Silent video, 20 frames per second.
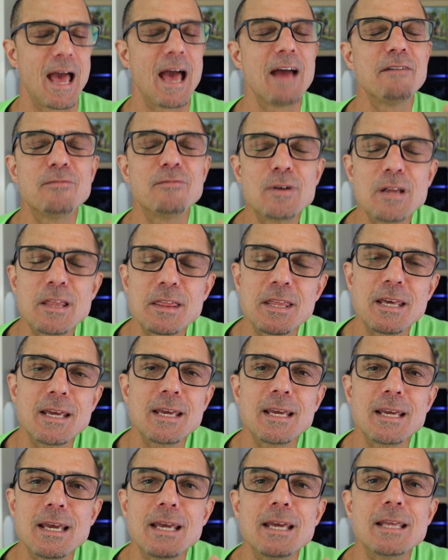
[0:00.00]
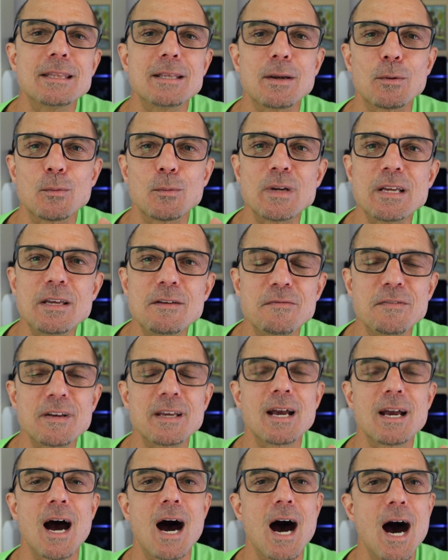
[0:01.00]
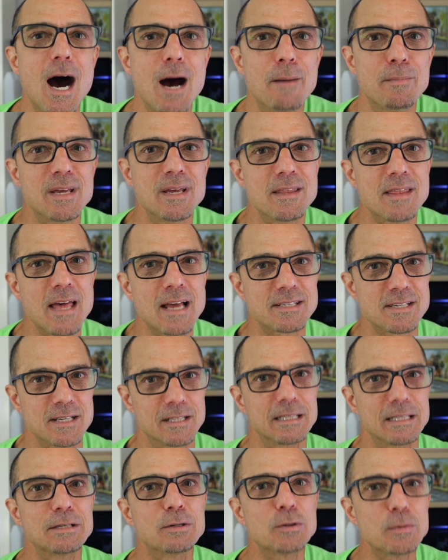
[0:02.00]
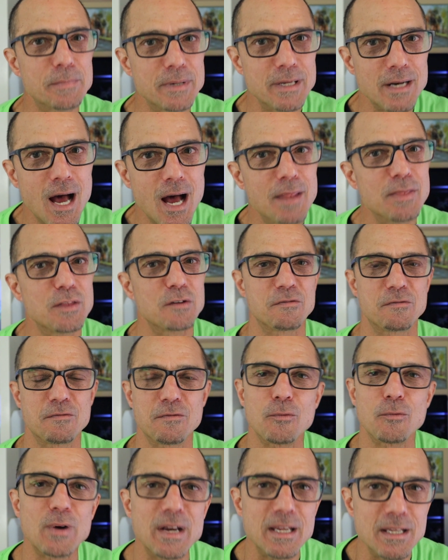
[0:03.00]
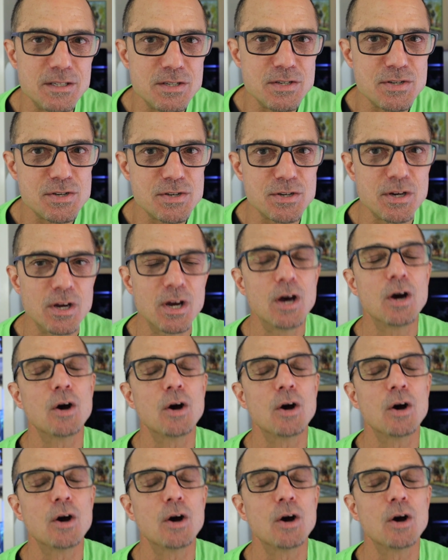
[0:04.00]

Everything in the reefing hobby that's a little bit on the fringe